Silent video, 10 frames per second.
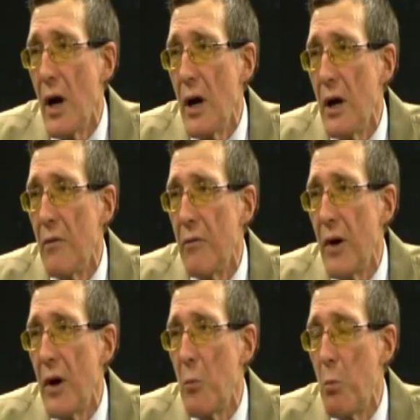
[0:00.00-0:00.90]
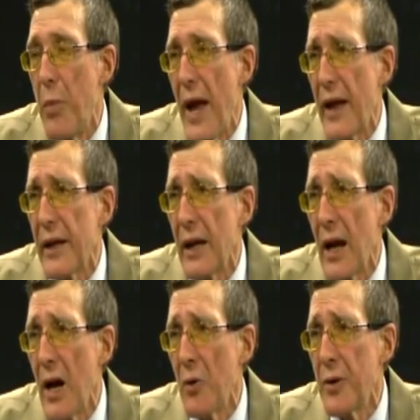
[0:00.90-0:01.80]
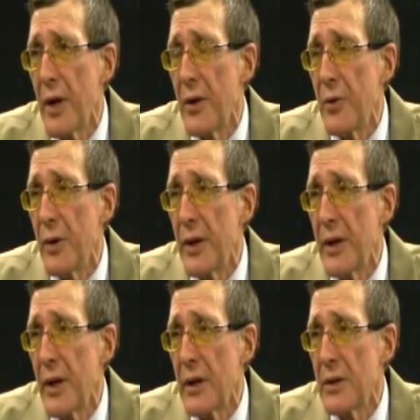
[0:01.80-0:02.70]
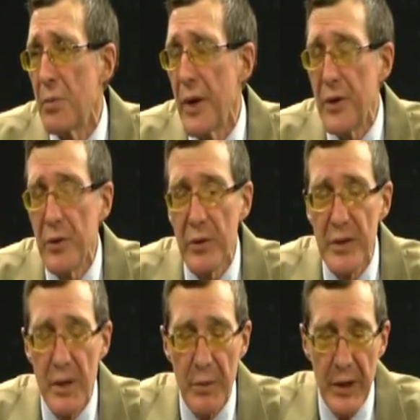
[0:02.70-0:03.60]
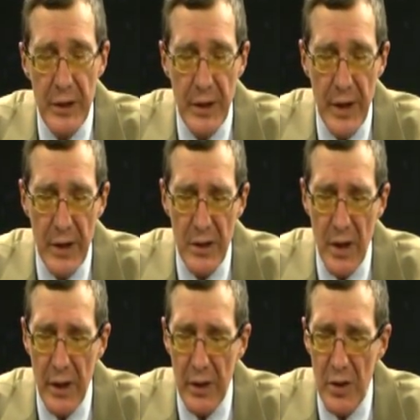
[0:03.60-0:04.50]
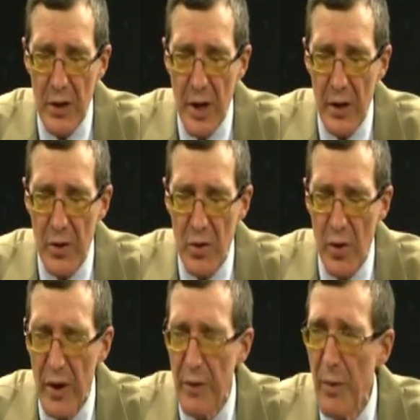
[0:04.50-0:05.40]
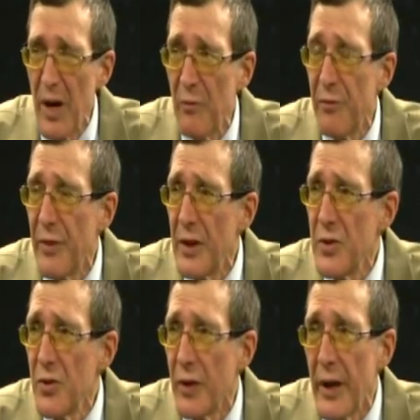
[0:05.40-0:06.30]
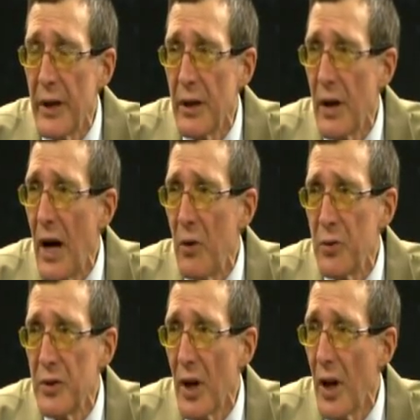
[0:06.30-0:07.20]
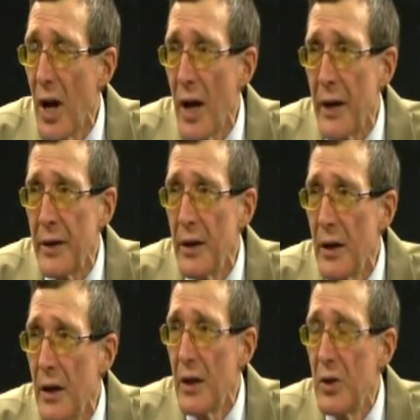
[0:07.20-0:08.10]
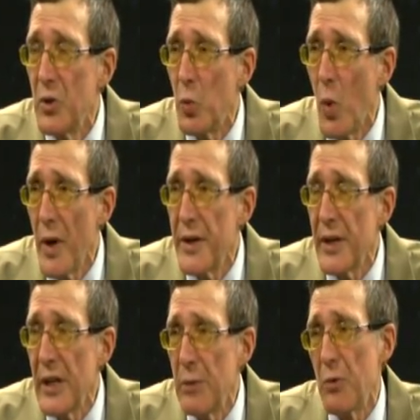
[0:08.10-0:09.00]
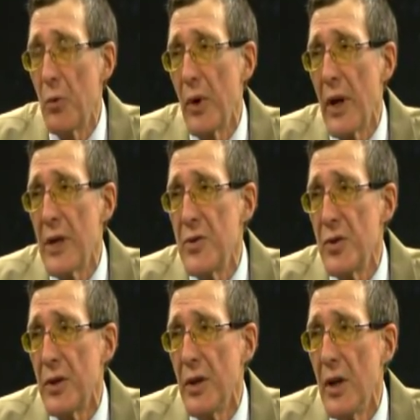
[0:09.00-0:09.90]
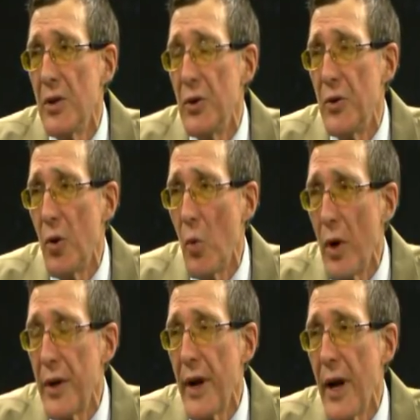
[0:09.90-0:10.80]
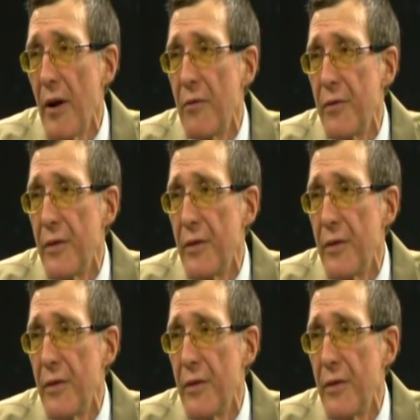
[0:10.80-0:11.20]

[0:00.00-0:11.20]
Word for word: of backing out and doing things. But I told somebody today, it's like a 200 pound fish on eight ounce line. You want to keep a relation. You don't want to have